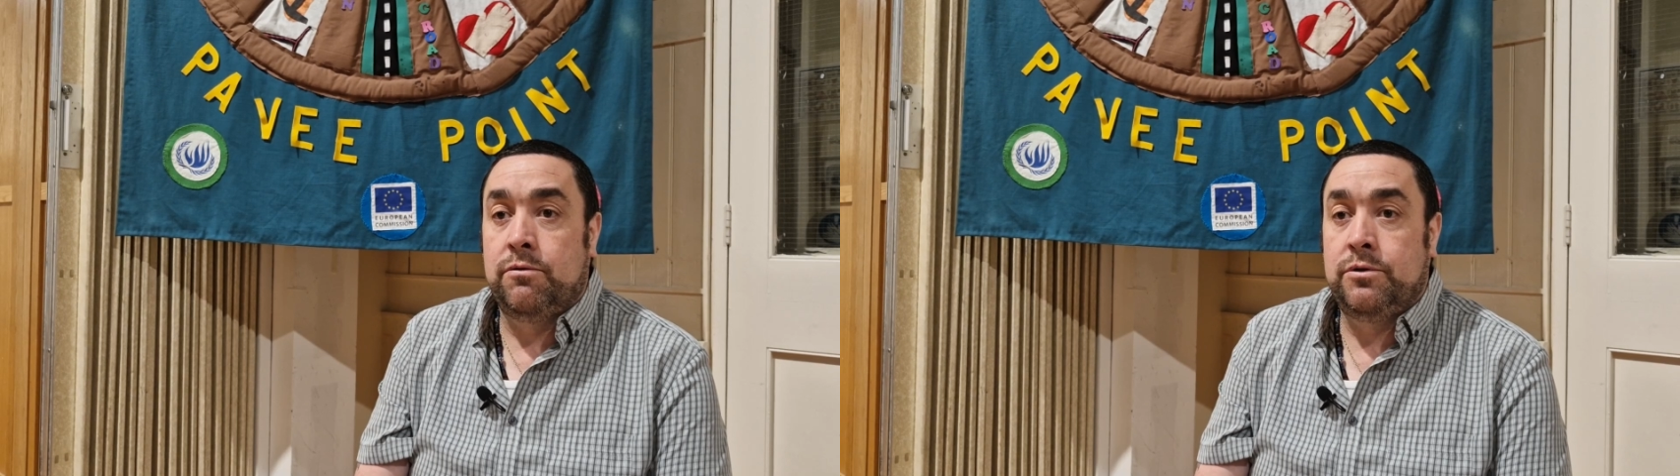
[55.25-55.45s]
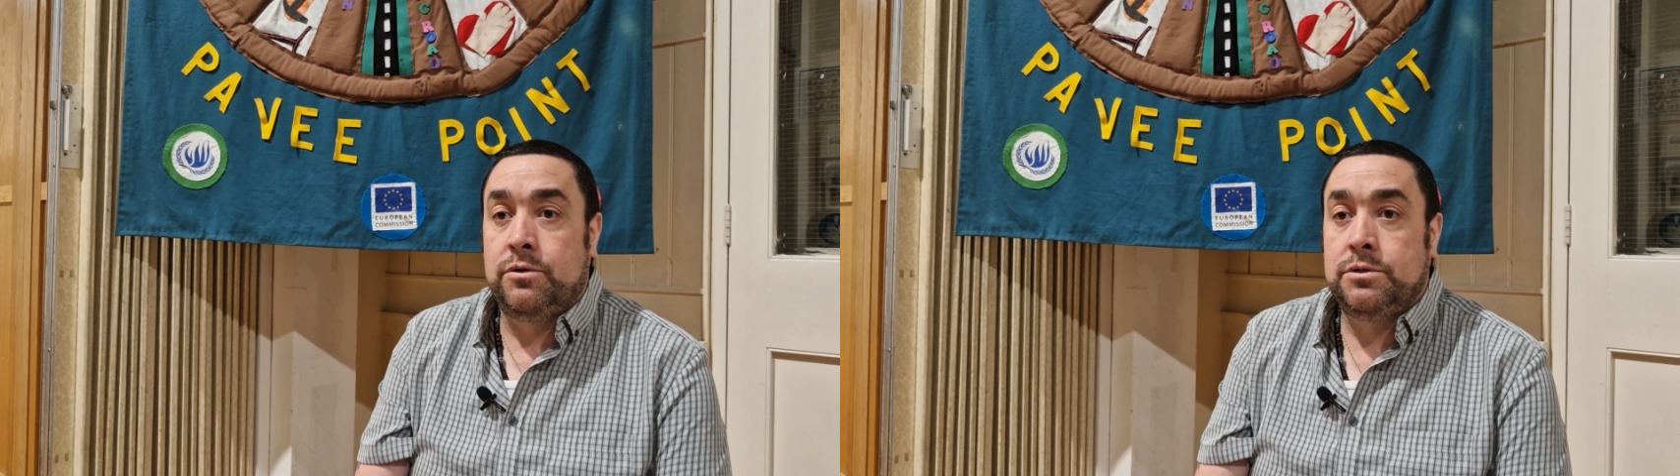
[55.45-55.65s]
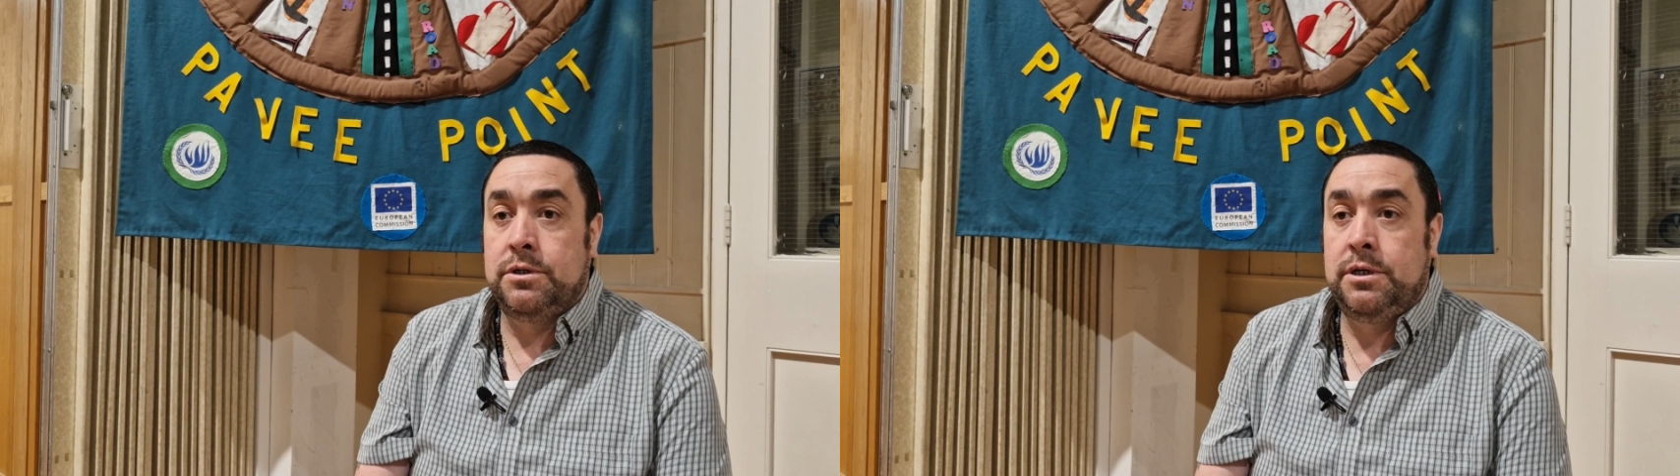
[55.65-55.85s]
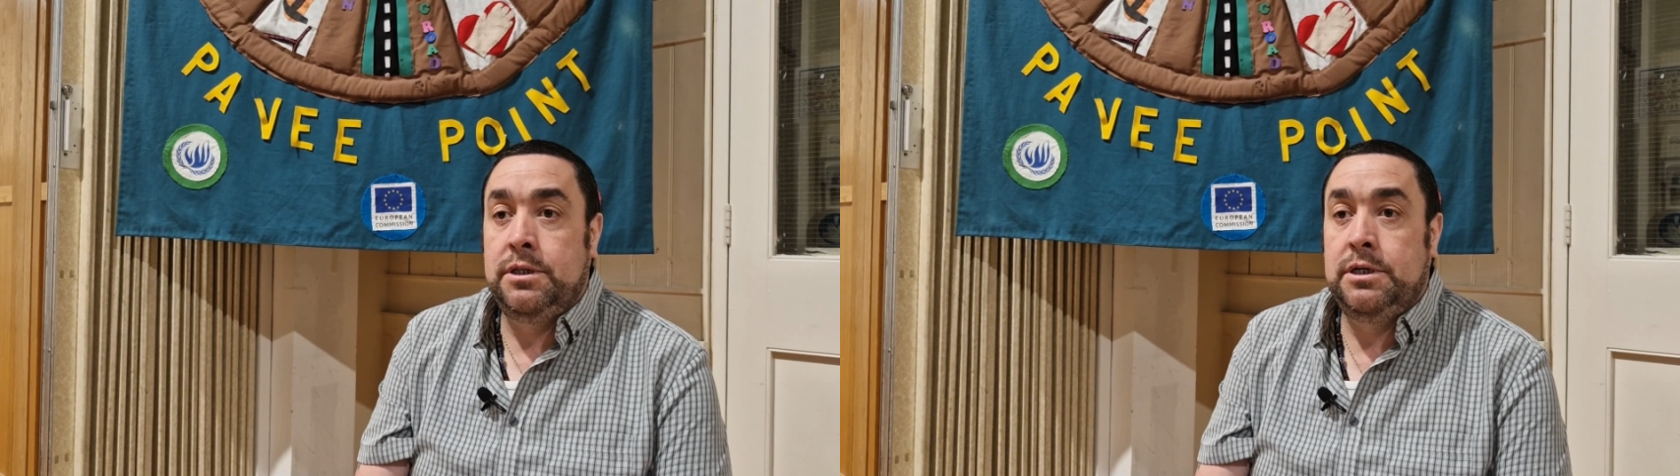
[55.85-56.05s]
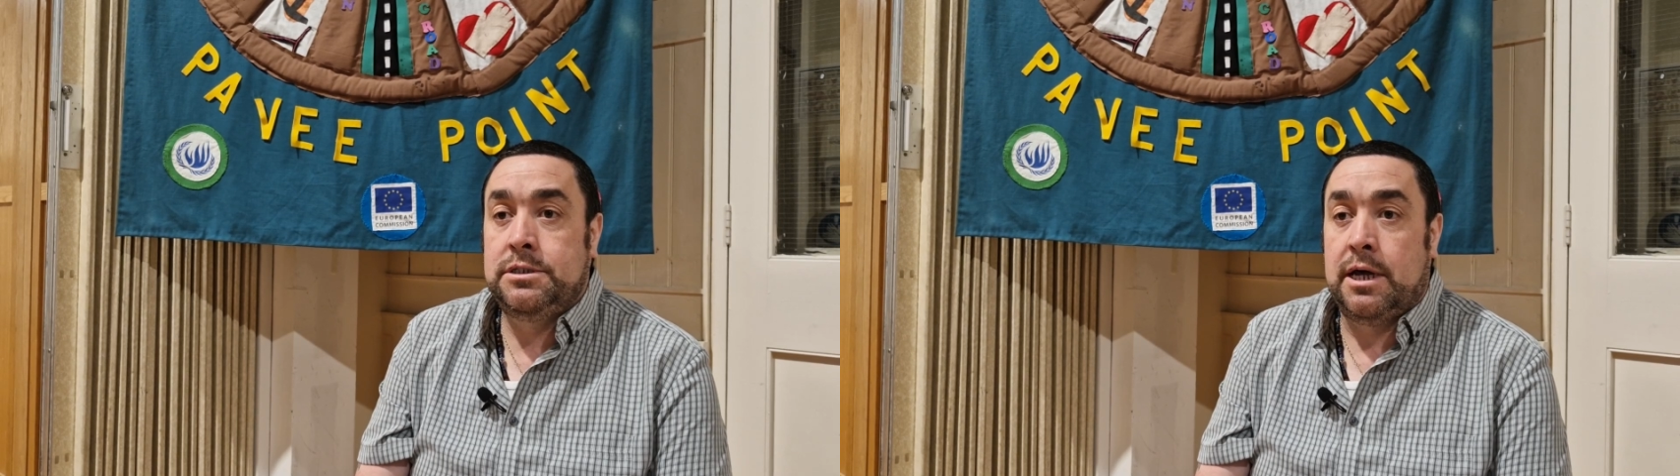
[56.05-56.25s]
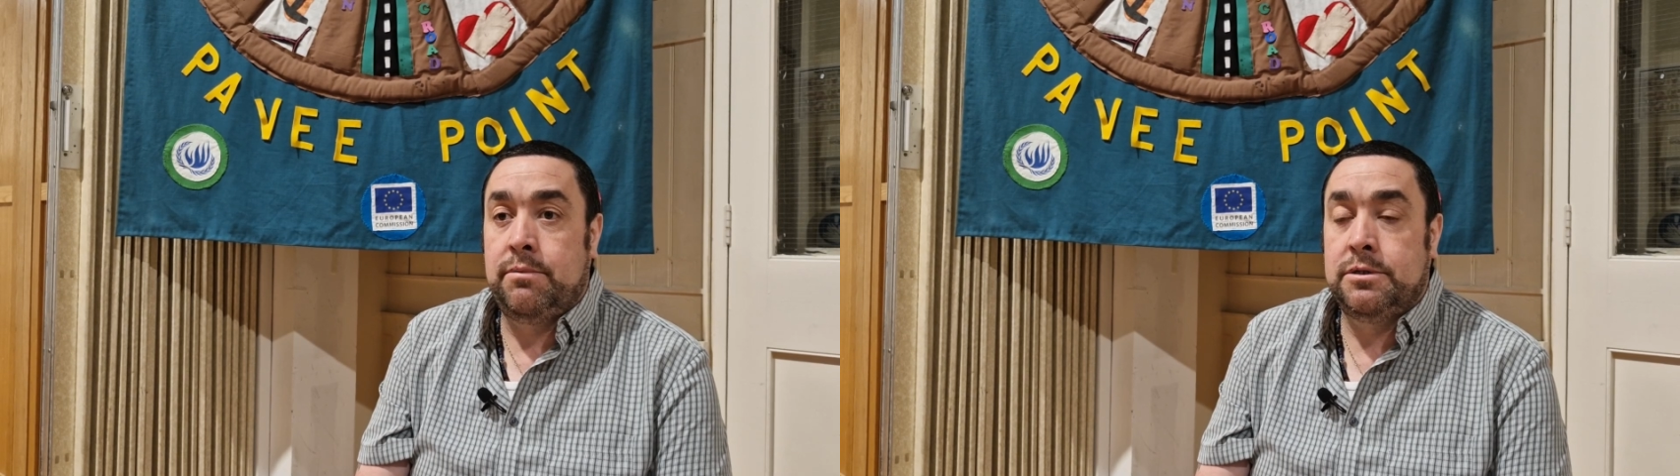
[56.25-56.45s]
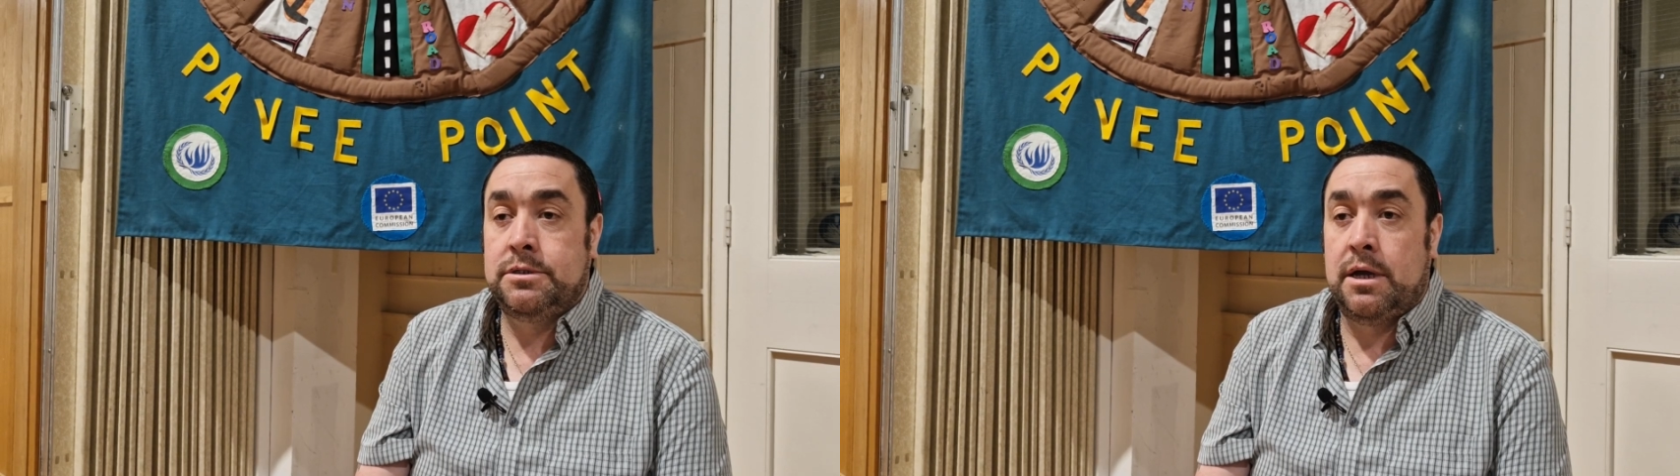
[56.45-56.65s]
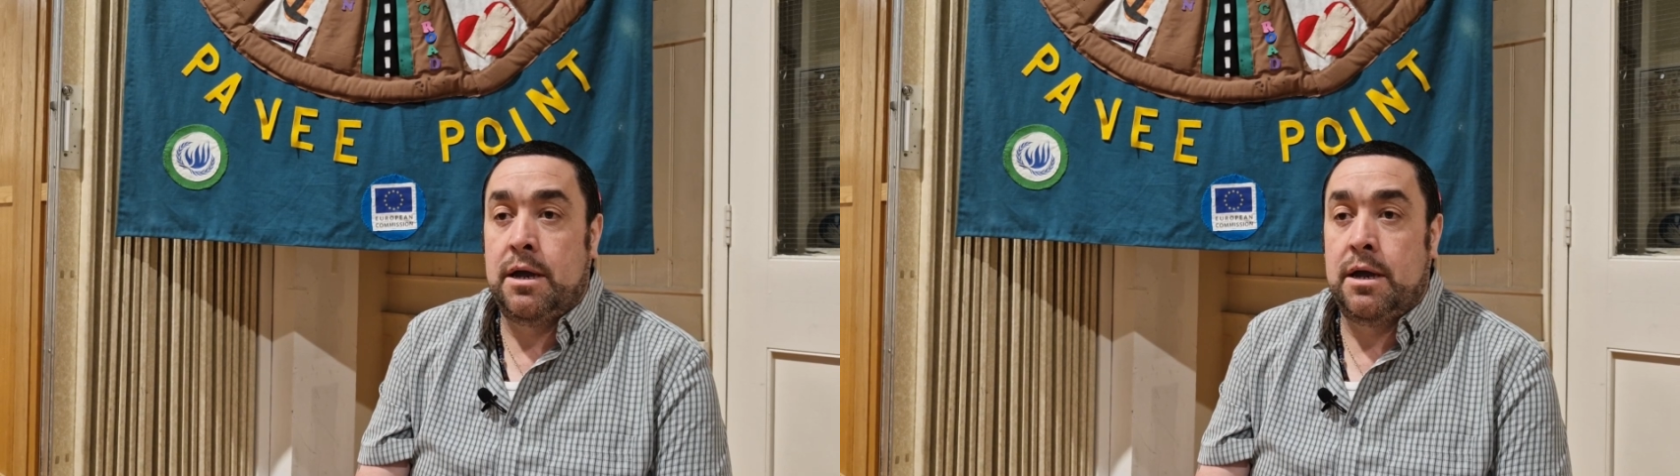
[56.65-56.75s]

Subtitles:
overdose in these tablets